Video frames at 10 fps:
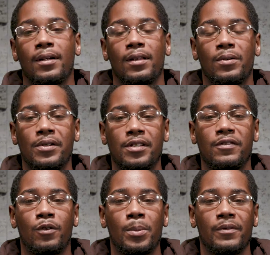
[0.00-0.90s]
Lawrence's
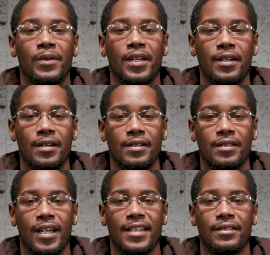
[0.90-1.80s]
formative years
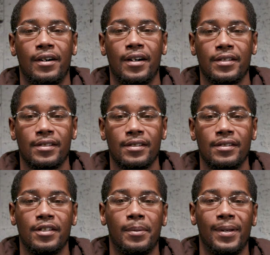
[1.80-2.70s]
as an artist
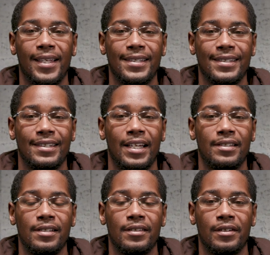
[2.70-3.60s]
took place in
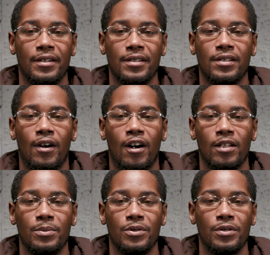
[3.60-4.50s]
1930s
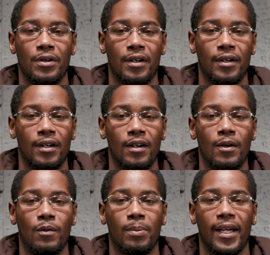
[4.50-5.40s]
Harlem, New York,
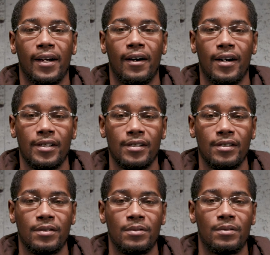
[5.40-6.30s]
where Black
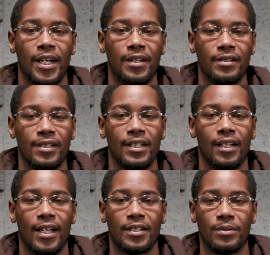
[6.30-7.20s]
artists, writers, and
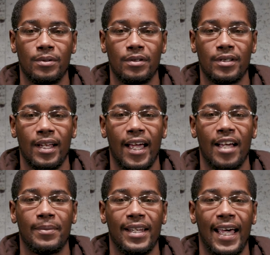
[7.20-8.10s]
intellectuals
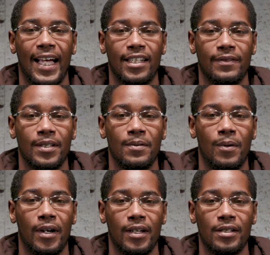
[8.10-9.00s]
had been actively
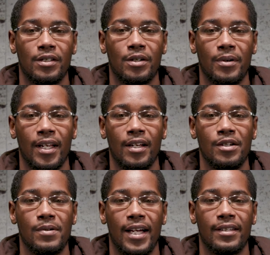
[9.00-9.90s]
working to create a
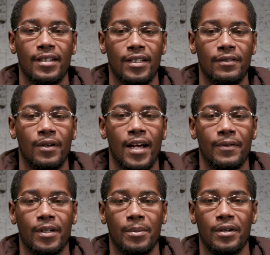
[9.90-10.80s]
new identity for
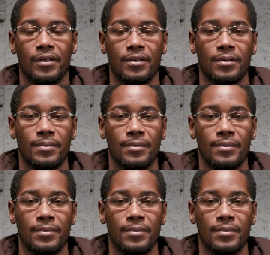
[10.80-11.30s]
African Americans.